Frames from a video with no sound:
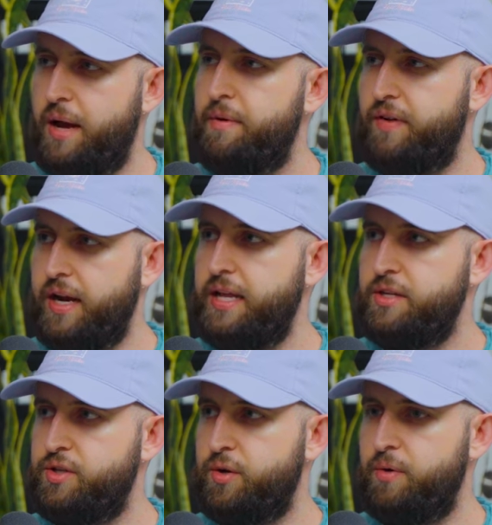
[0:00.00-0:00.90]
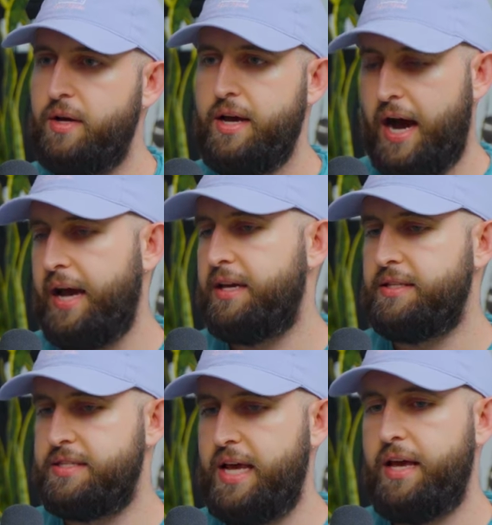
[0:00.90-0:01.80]
time if I need to. I
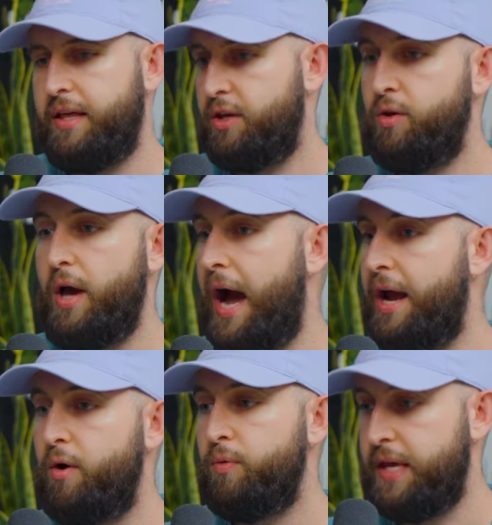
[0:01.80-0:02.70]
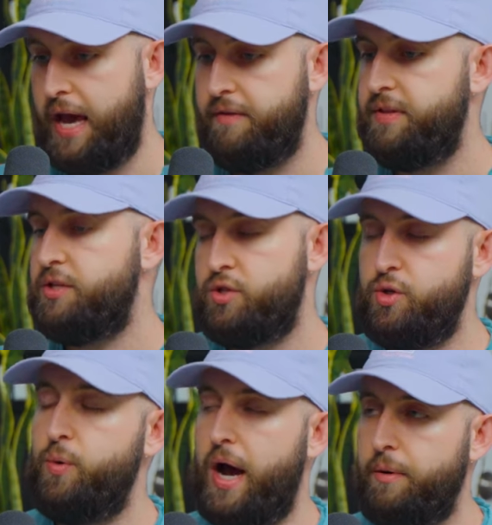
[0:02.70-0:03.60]
can say, like, I only have these
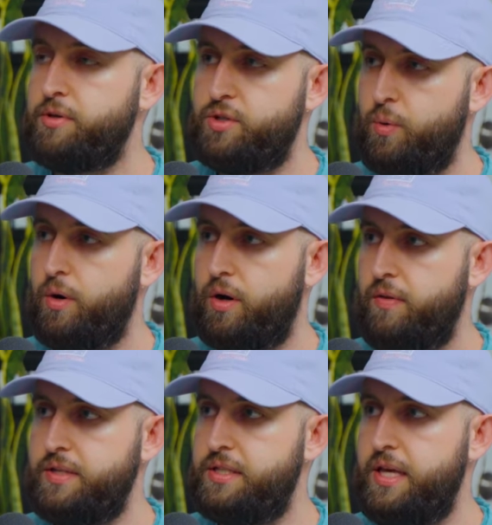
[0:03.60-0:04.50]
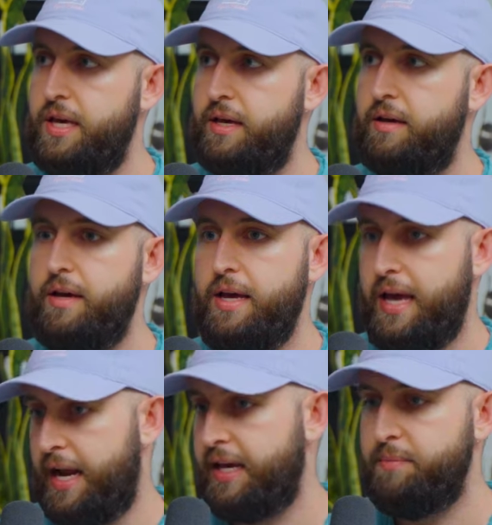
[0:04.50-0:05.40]
two hours to work on this thing,
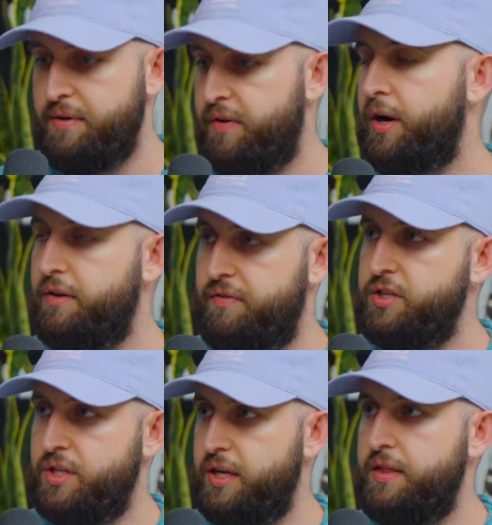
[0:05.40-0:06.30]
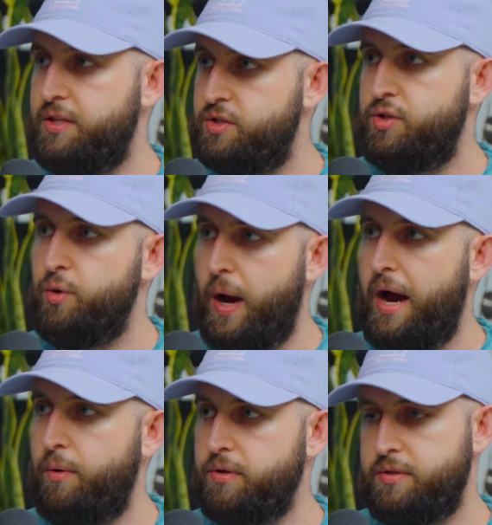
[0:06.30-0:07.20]
and I can be very efficient in this two
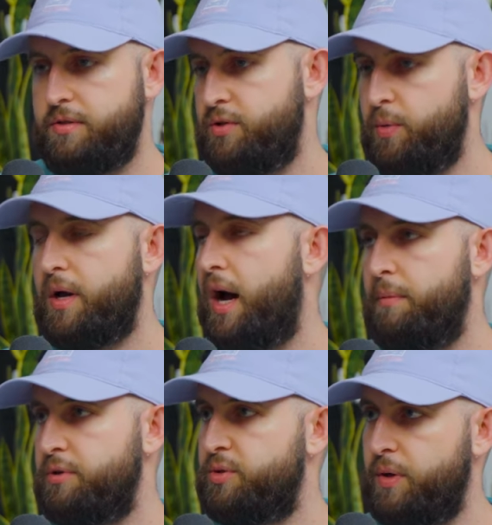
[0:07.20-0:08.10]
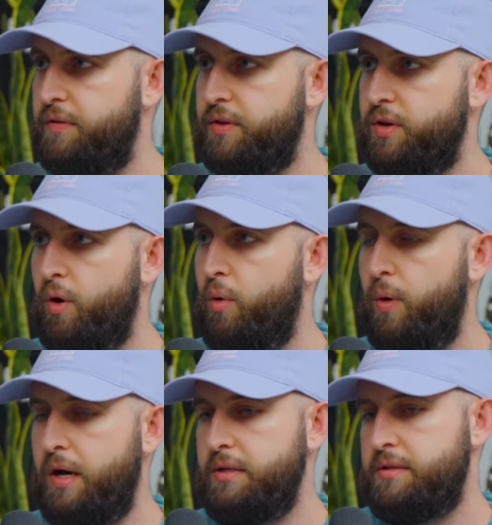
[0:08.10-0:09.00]
hours to accomplish whatever the goal
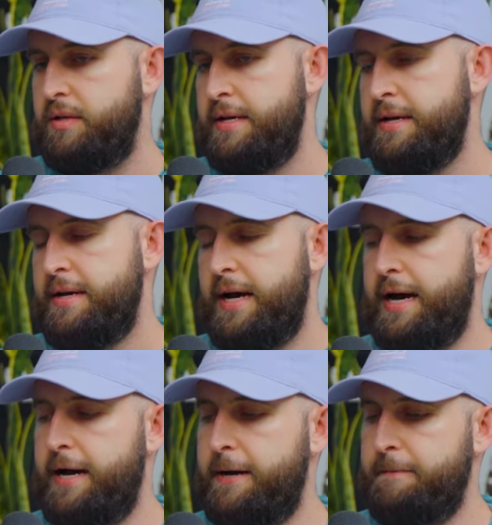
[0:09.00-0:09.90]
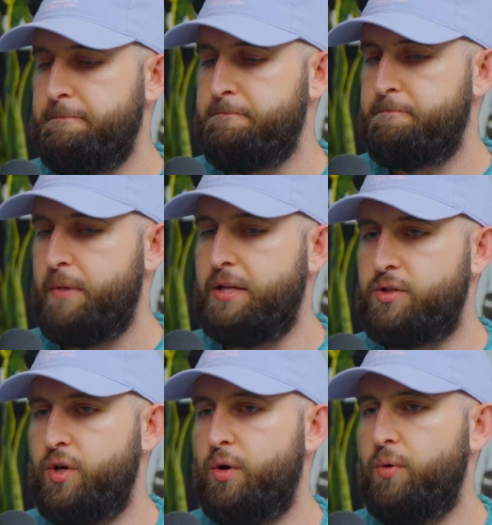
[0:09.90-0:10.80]
was. Um,
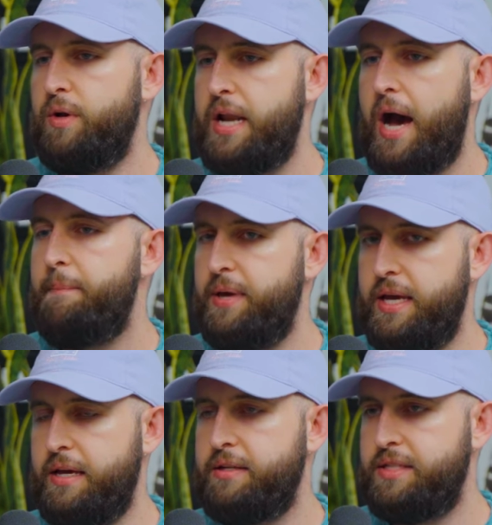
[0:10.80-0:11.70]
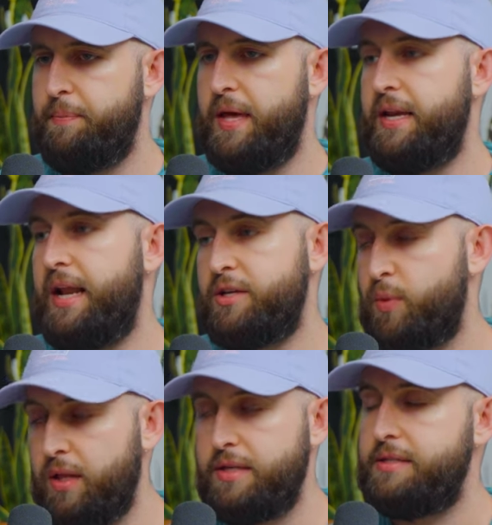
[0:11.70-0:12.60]
and so, not being dependent as
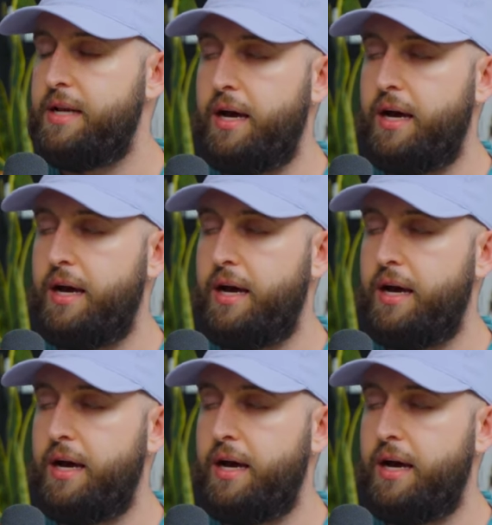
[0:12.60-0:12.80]
well as